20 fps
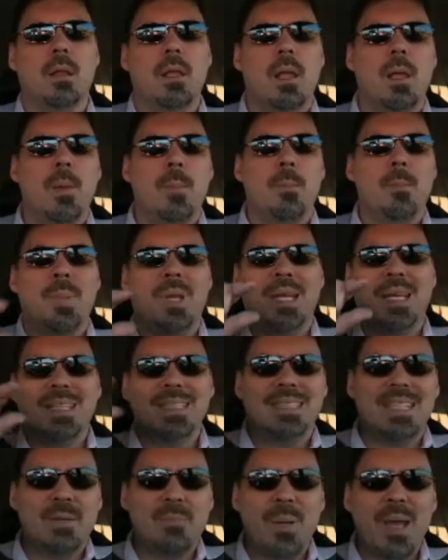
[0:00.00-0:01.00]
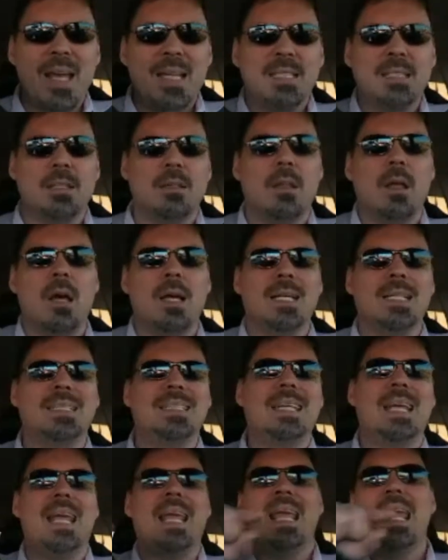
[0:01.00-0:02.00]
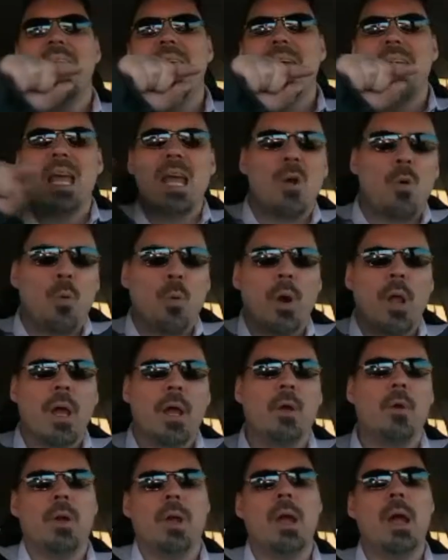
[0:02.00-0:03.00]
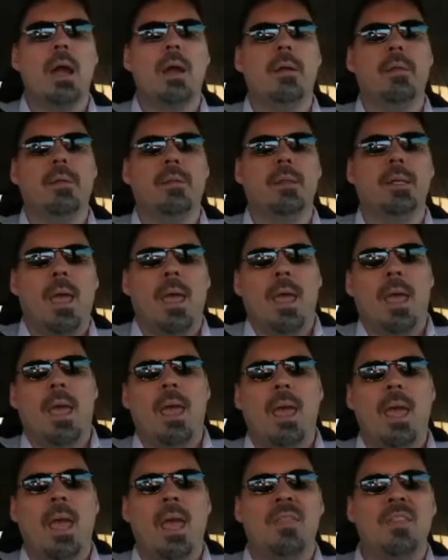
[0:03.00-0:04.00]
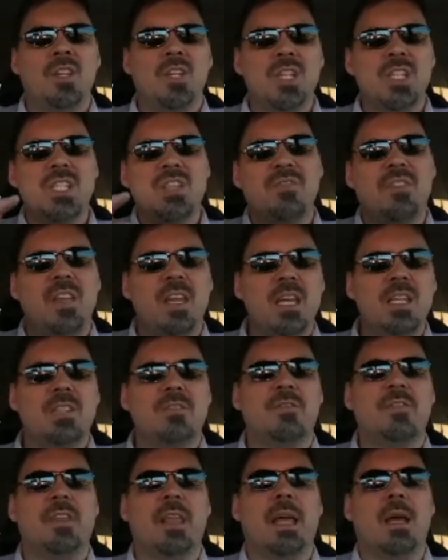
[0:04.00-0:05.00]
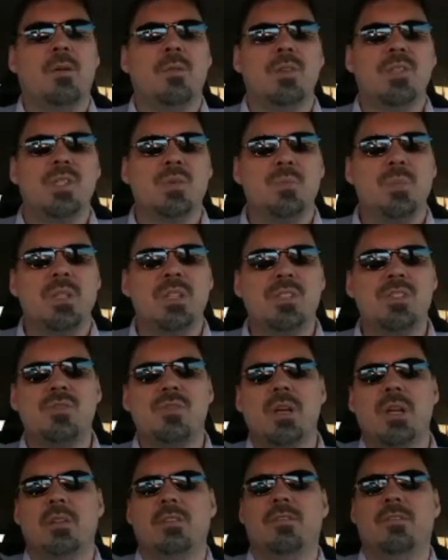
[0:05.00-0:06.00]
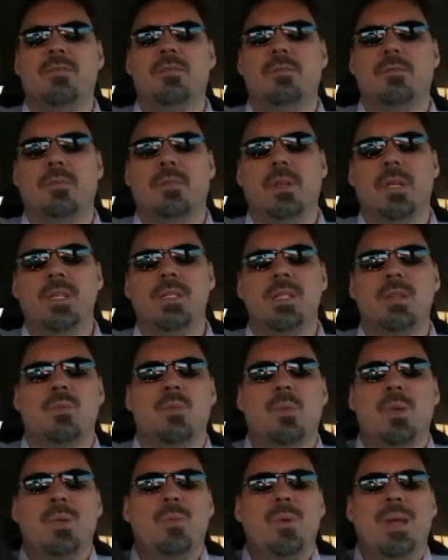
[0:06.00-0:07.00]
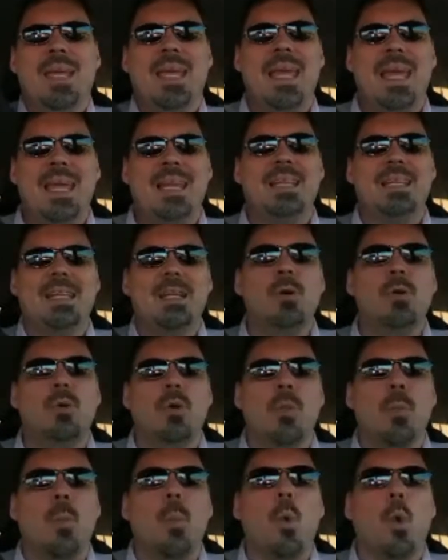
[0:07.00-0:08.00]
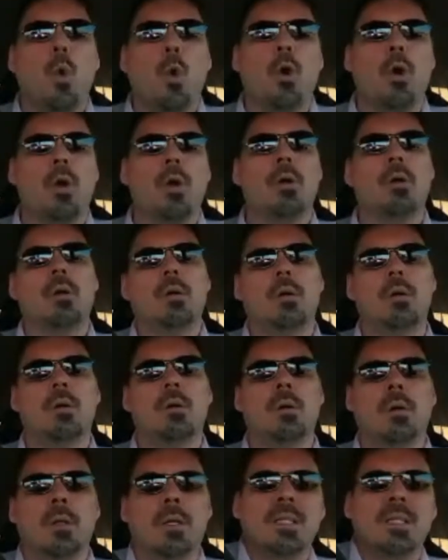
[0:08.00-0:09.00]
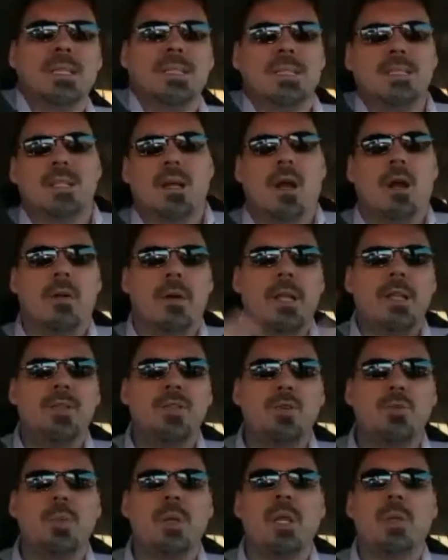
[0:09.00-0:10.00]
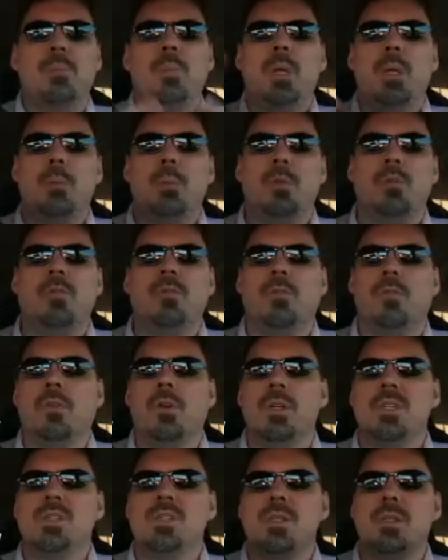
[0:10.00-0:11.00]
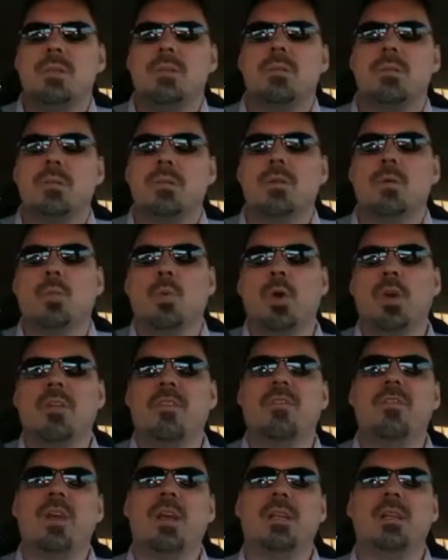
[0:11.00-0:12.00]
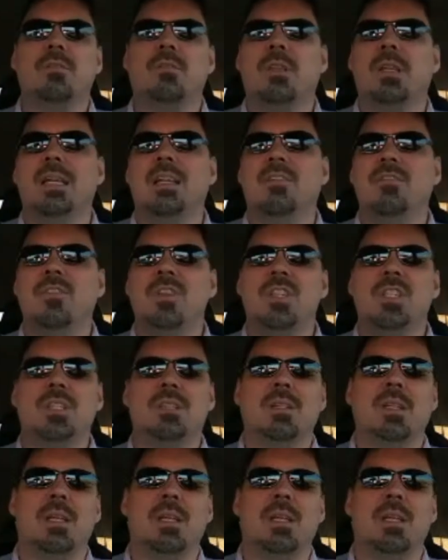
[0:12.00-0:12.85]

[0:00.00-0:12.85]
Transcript: Because they passed a law to say, we're not going higher than this. And the justification for that was administrative. They said, well, we can't deal with more. This is already too many people for us to work effectively and efficiently.